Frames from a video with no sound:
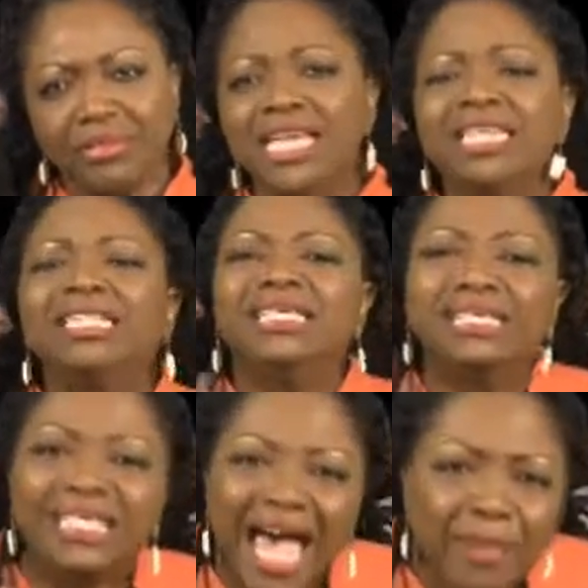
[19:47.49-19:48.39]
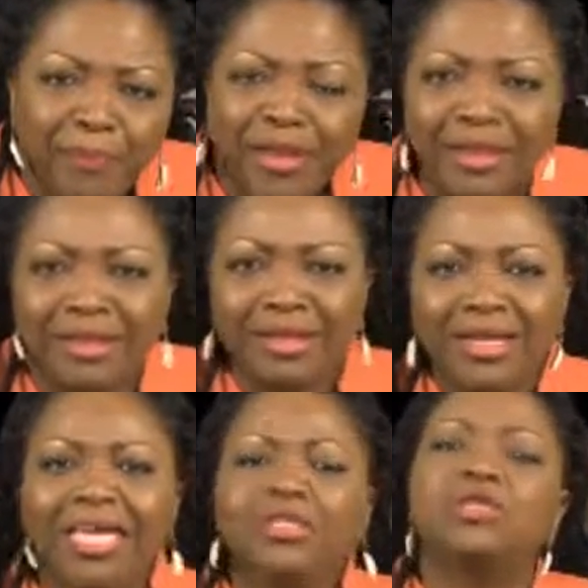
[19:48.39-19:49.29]
A disciple
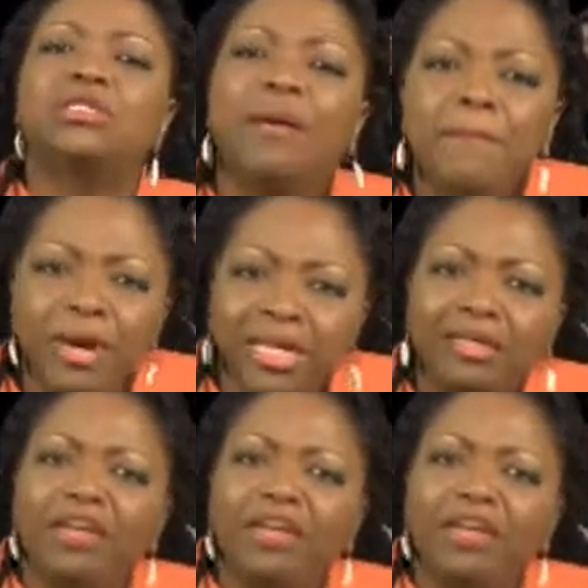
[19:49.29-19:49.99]
is somebody